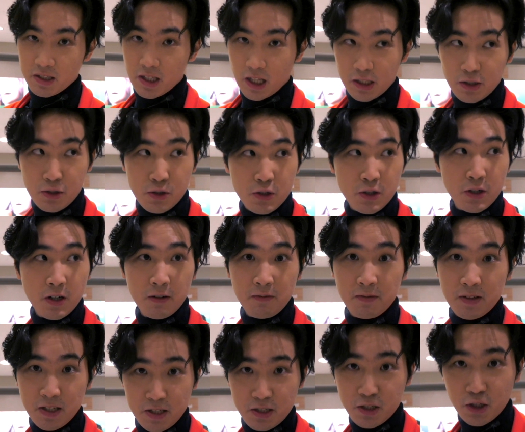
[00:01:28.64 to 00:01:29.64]
exactly sure if
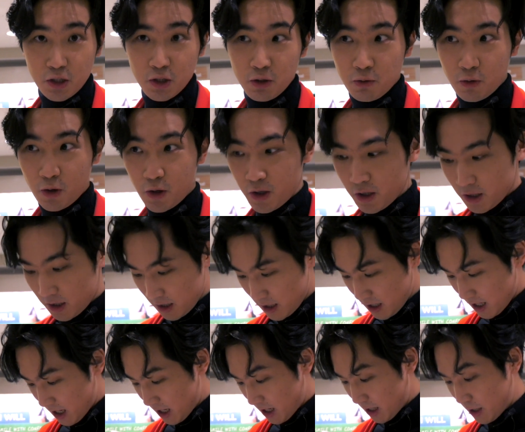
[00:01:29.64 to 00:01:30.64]
this is going to work,
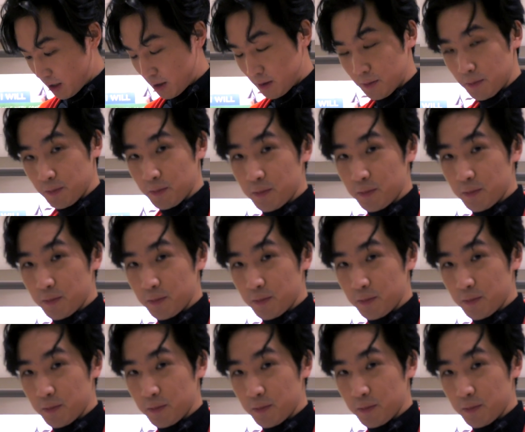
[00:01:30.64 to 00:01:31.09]
um,